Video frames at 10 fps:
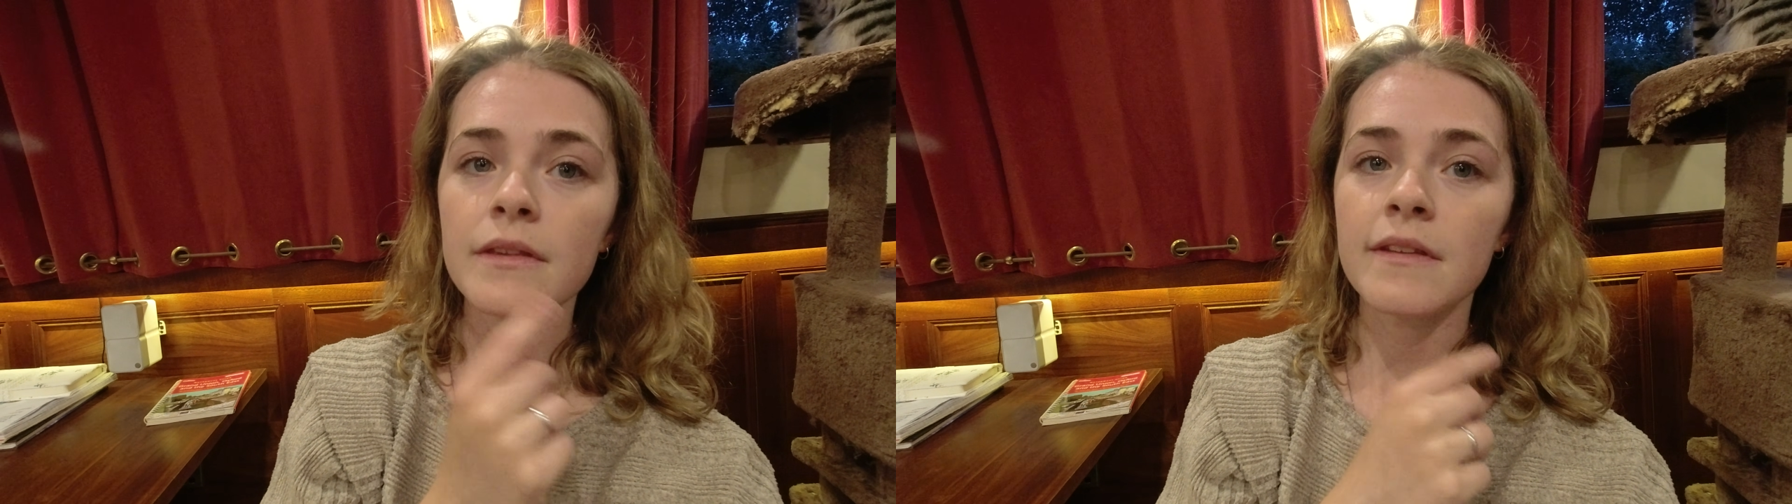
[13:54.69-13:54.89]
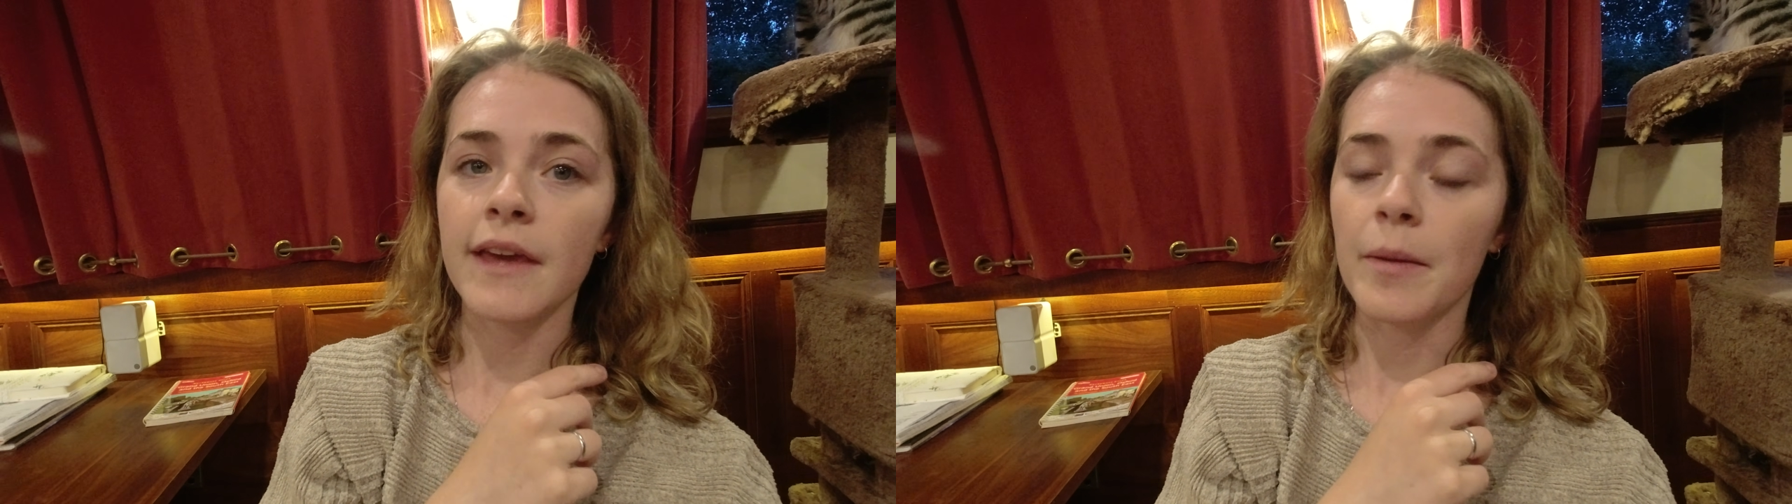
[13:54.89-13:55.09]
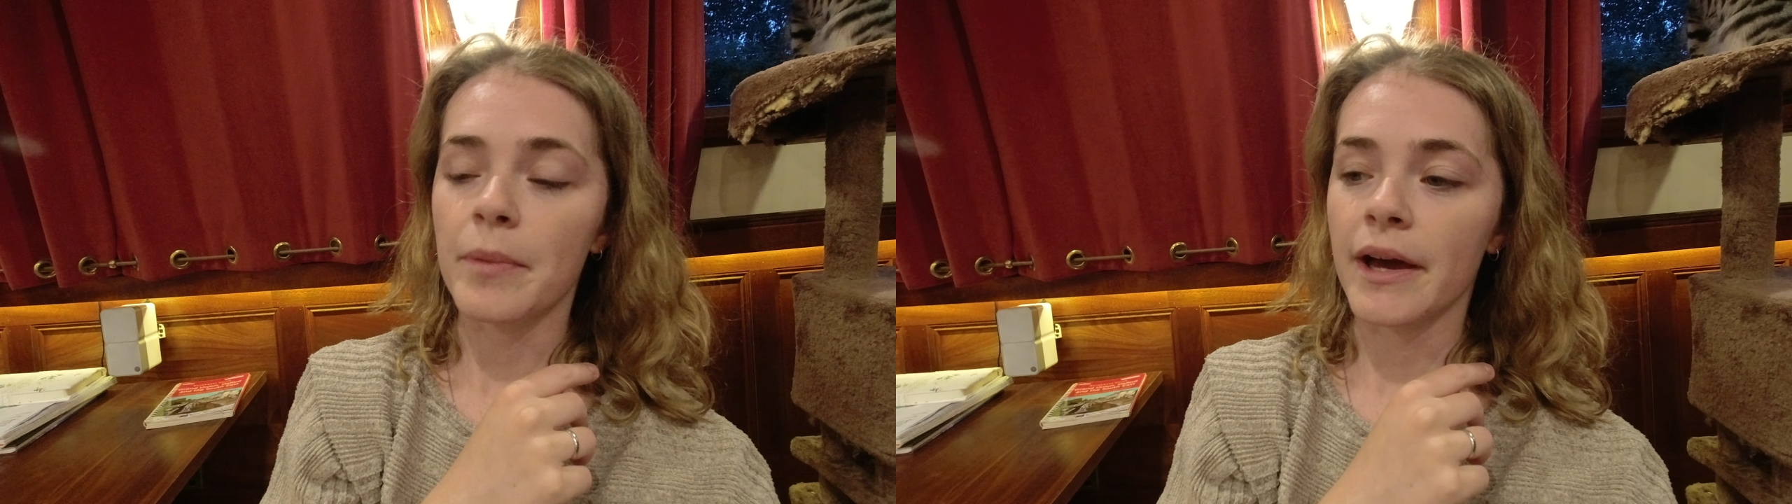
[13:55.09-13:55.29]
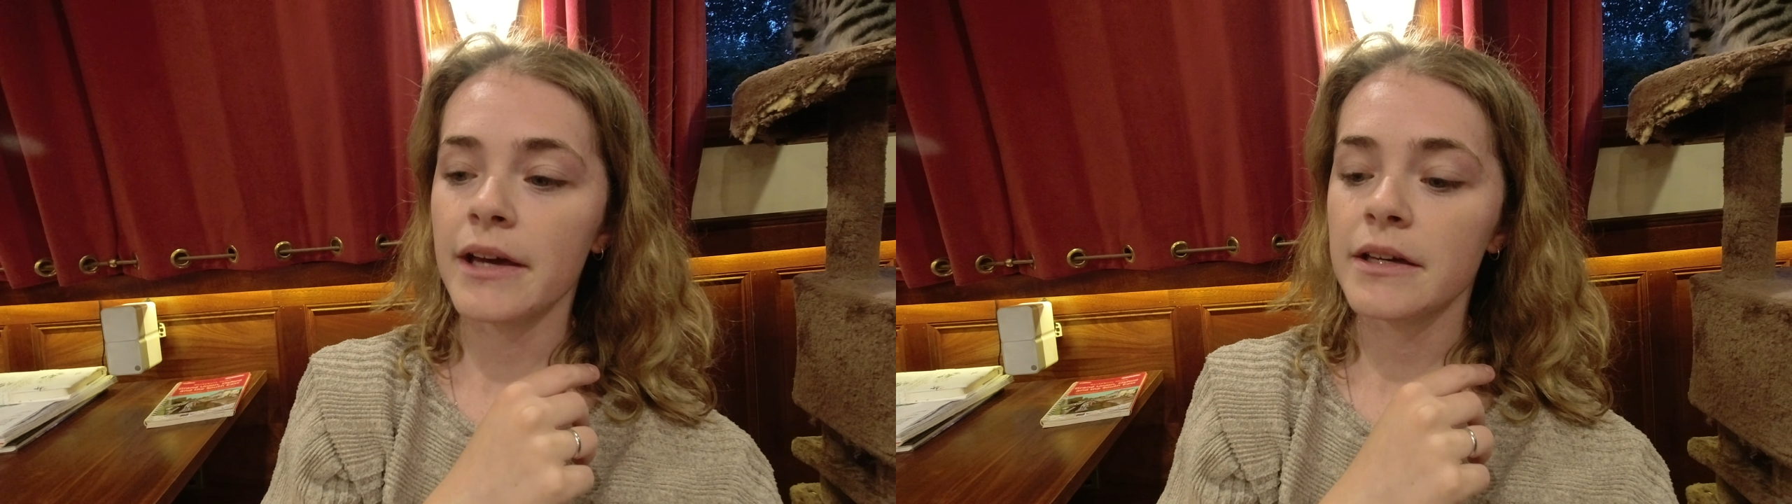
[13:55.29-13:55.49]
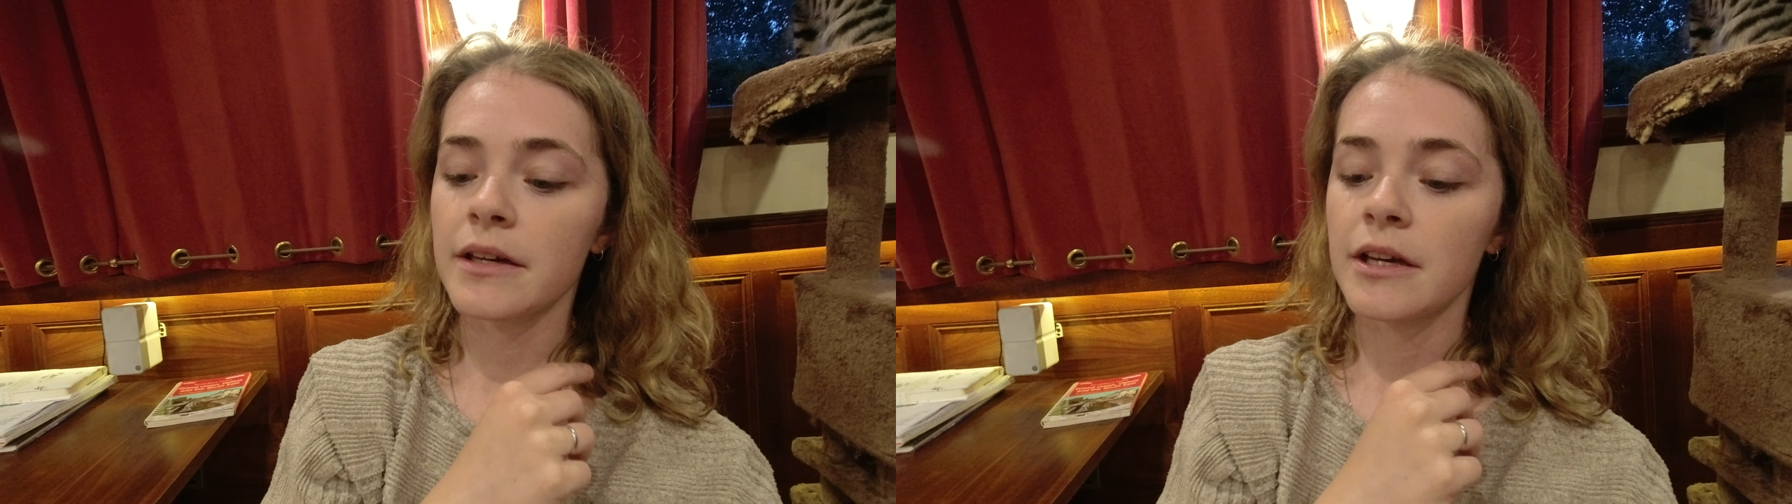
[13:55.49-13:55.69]
to get
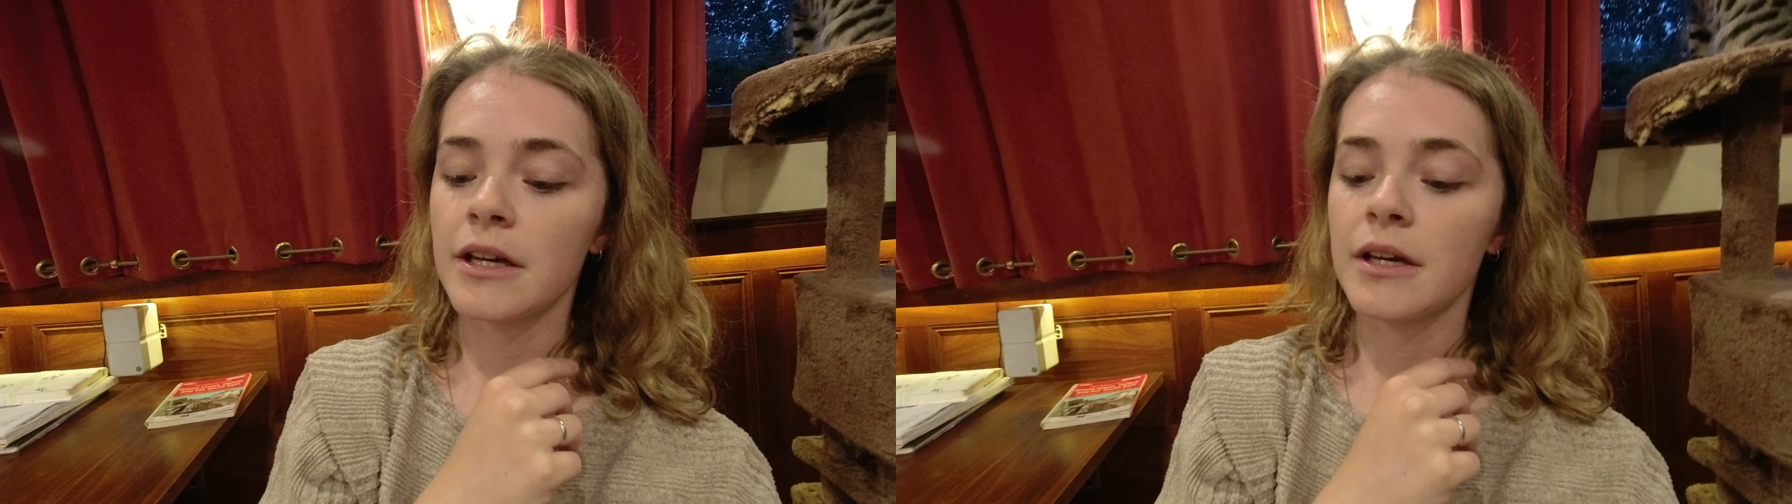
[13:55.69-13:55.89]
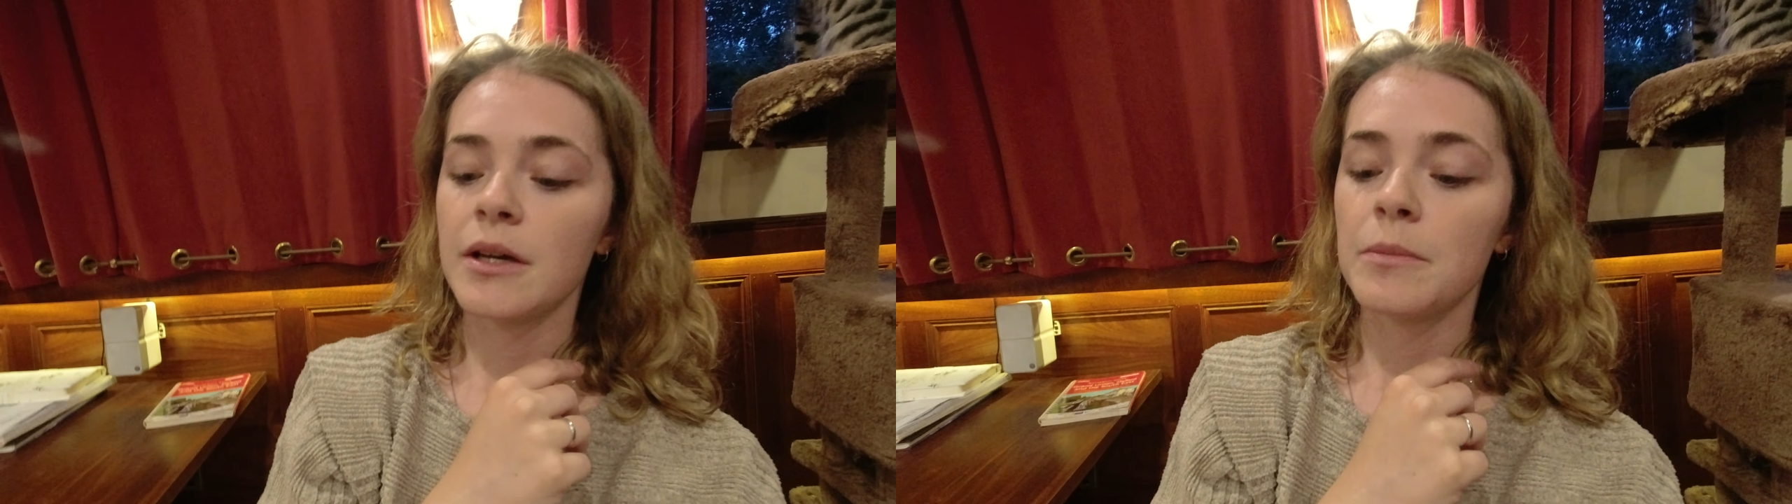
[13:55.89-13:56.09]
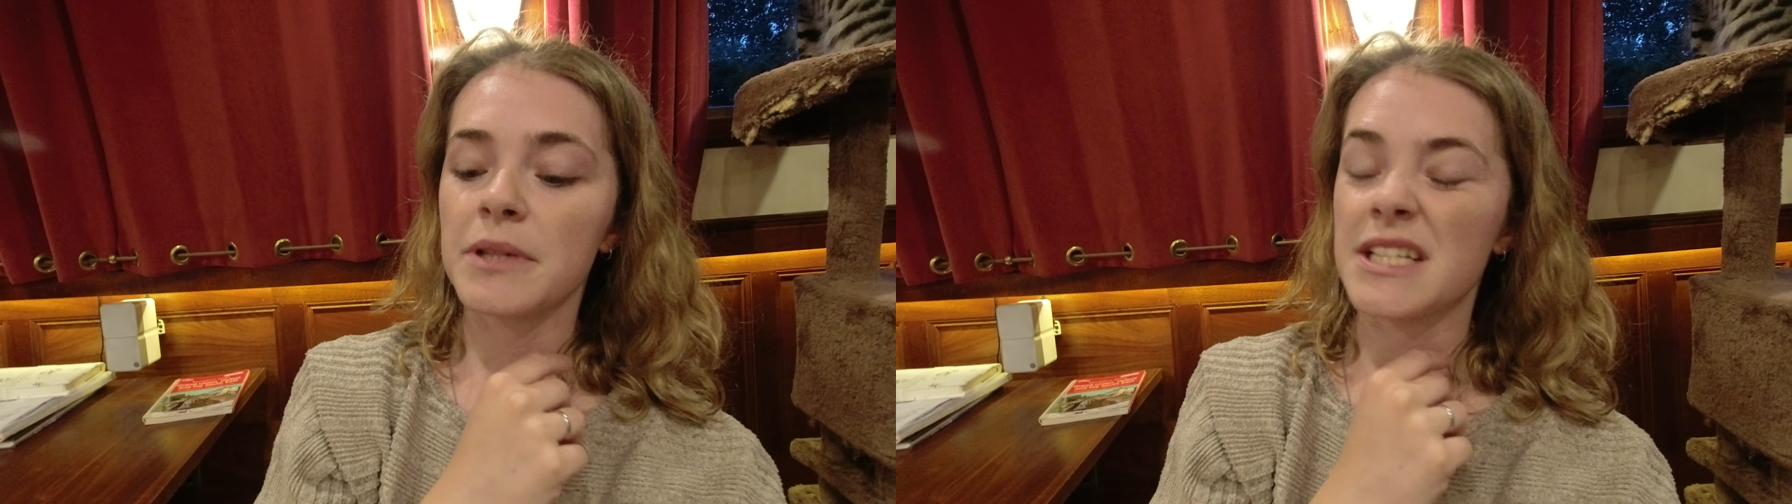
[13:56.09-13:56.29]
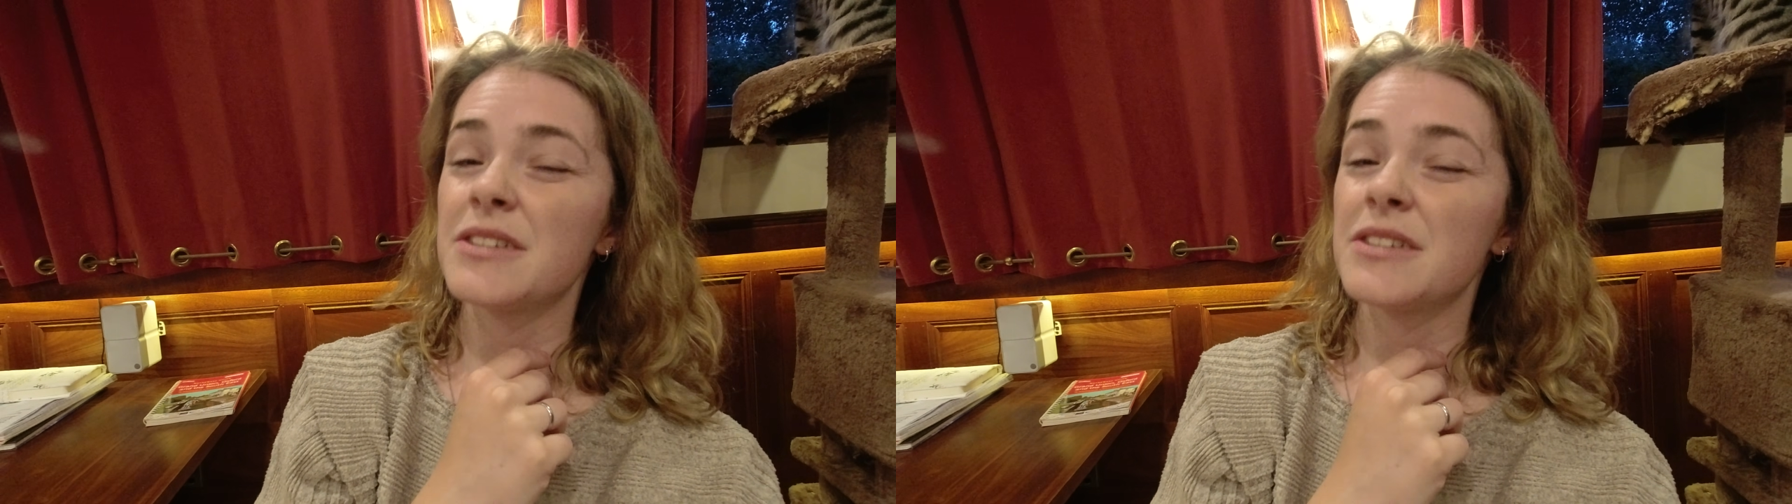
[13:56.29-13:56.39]
back, but